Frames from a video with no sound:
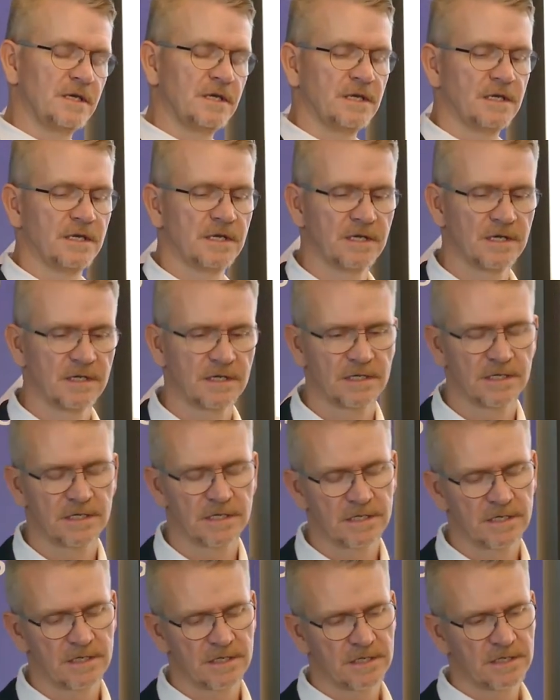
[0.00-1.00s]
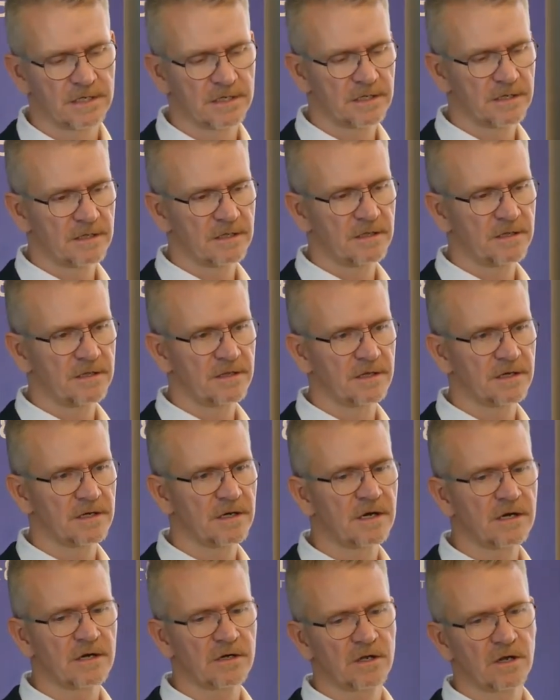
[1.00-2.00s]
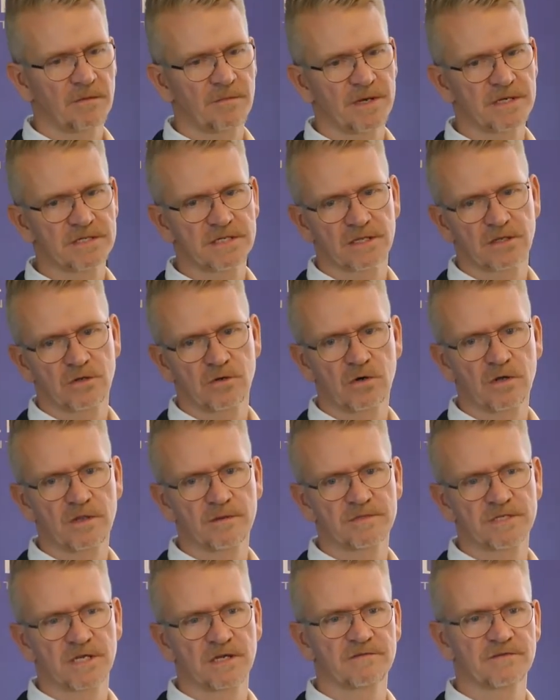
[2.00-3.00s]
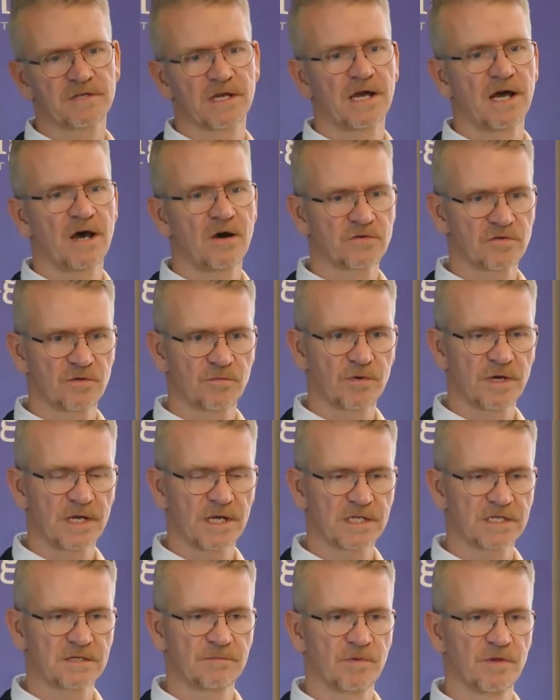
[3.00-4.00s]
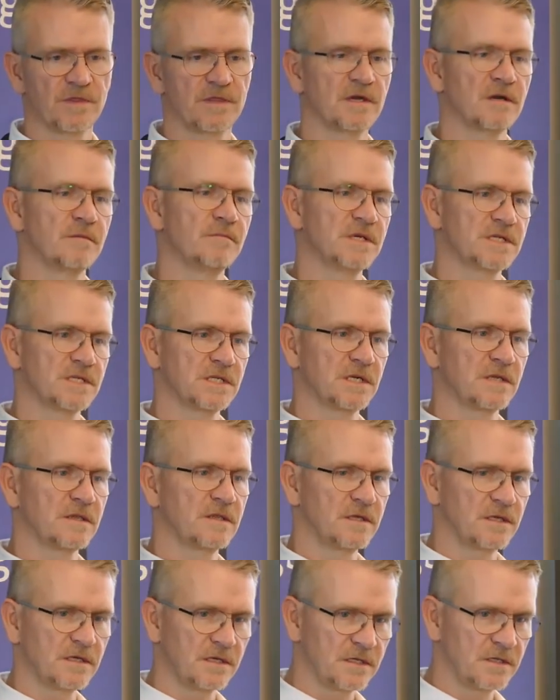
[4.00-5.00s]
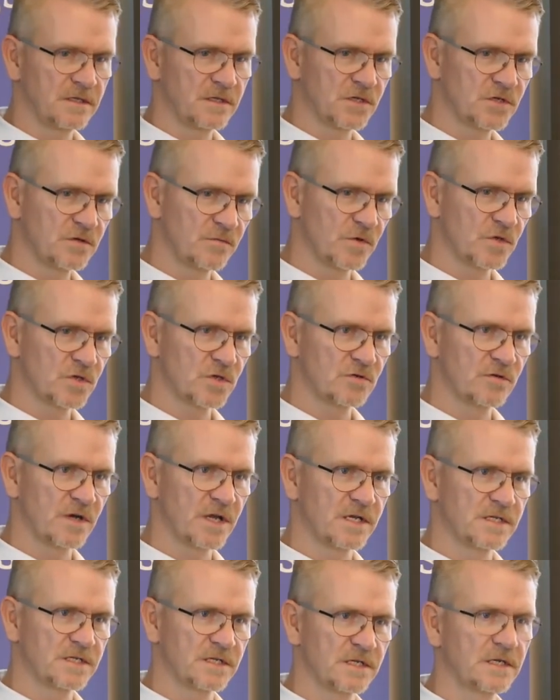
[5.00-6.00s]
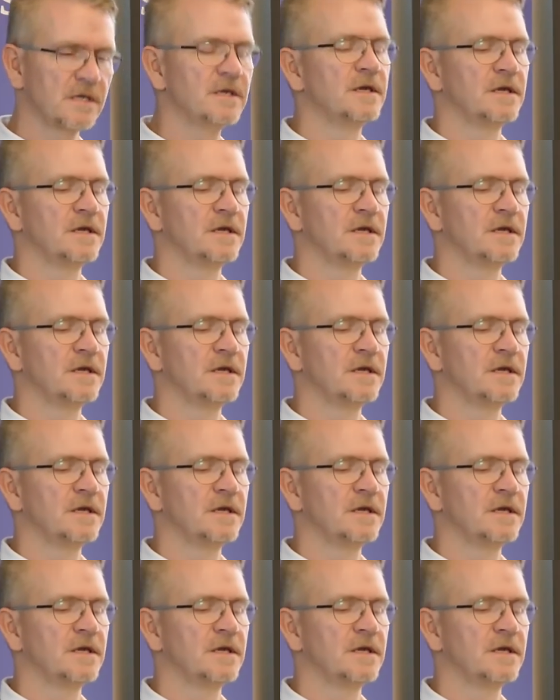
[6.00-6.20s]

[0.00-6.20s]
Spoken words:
There are companies that call themselves a house of brands, but they're missing the distribution strategy.